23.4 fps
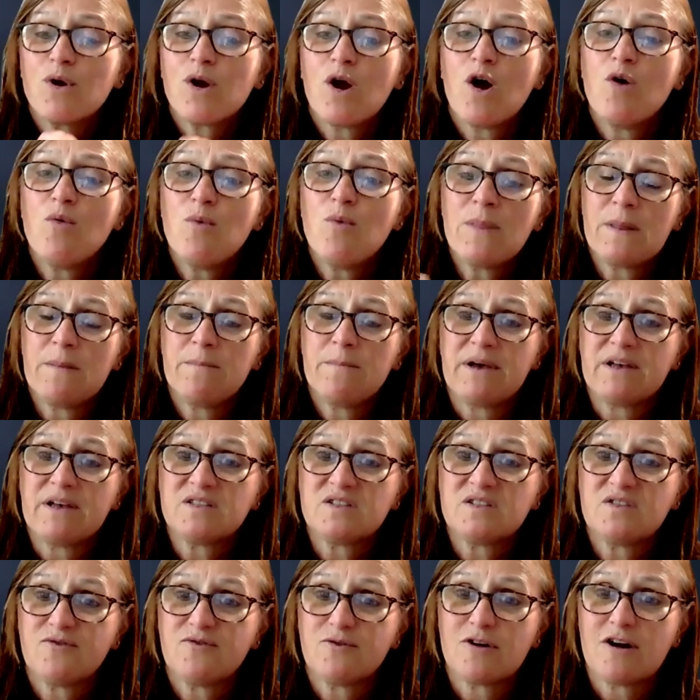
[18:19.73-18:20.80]
we all want the
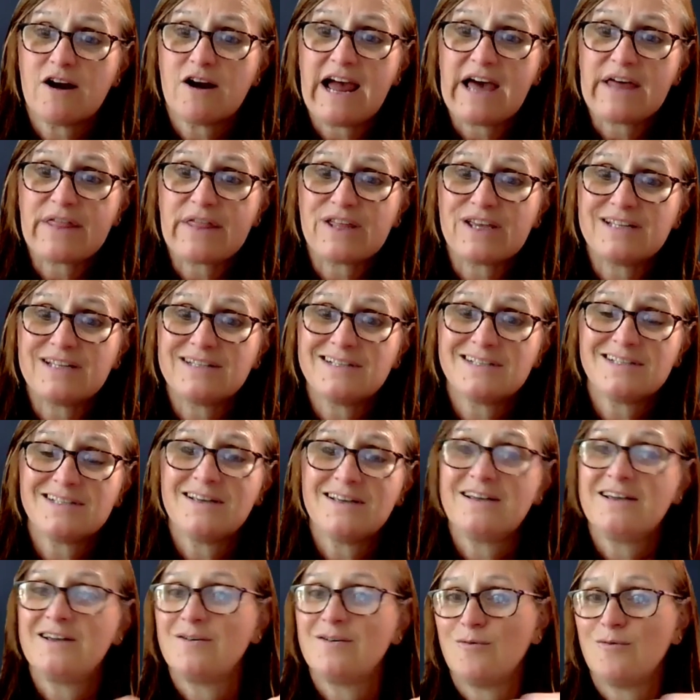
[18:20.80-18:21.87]
best for our
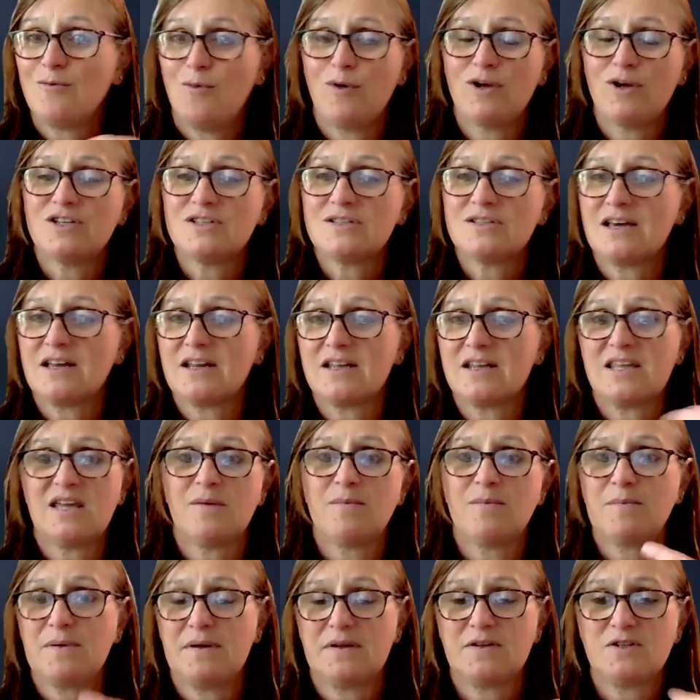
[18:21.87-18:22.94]
athletes. We just got to
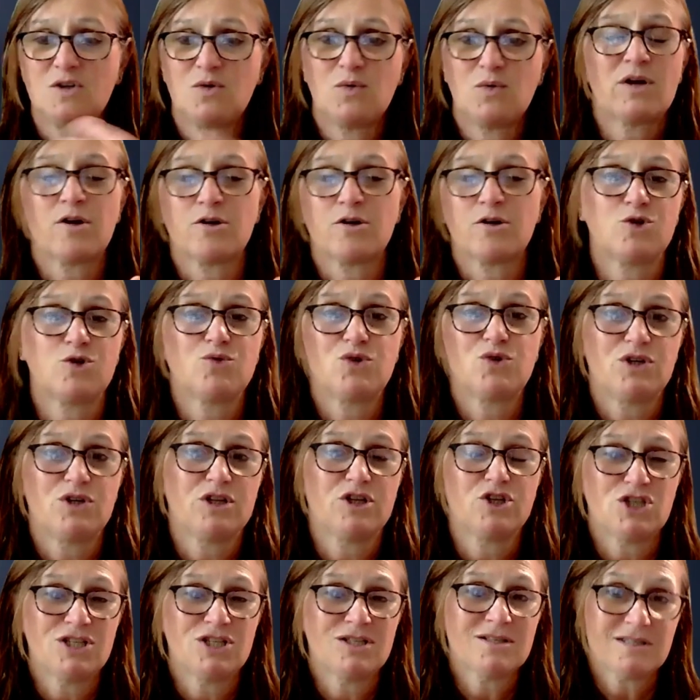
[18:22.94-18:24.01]
keep doing our due
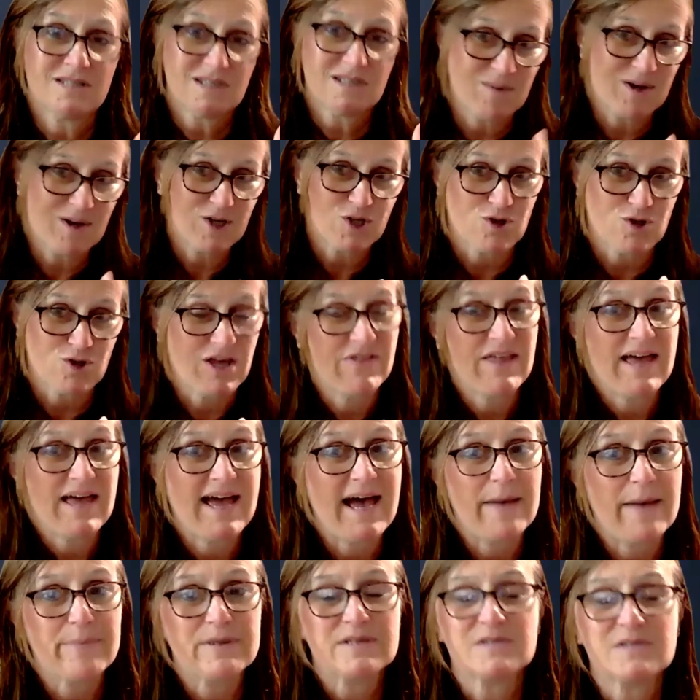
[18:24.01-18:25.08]
diligence to make sure that
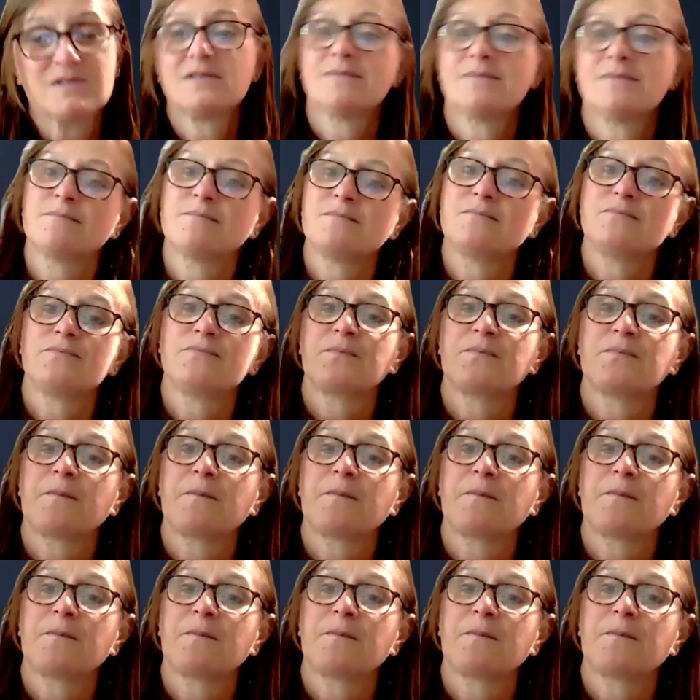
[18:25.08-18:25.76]
happens.